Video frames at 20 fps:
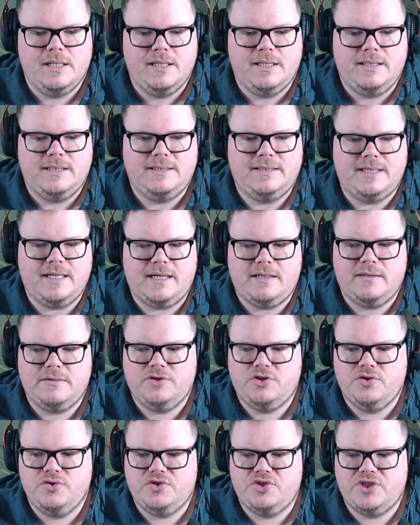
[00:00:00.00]
Down
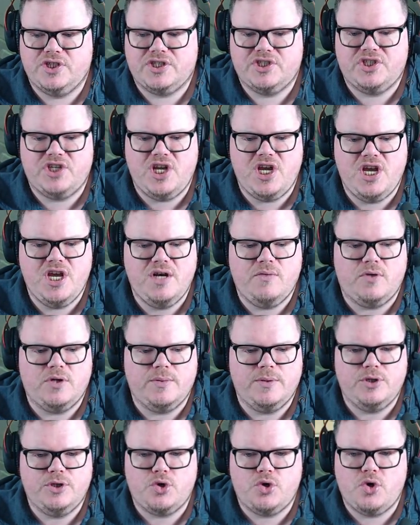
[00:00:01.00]
to 16. What do we
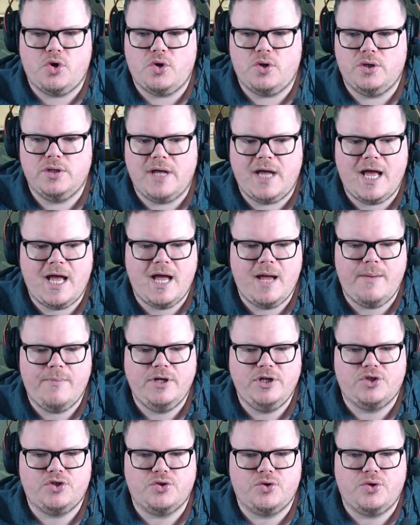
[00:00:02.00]
draw? And we
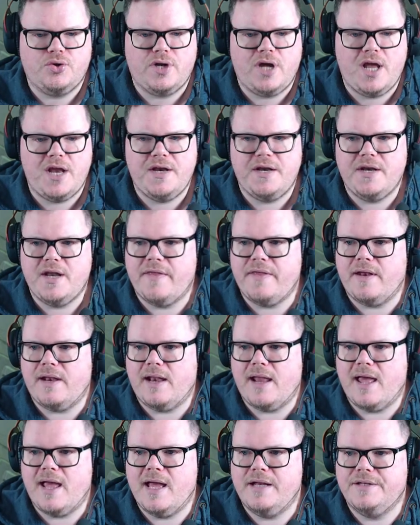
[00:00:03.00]
draw another
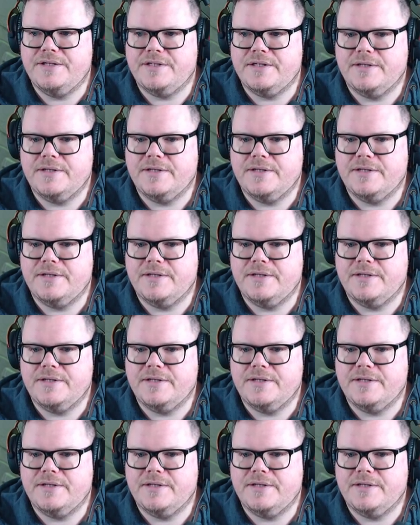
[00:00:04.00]
land.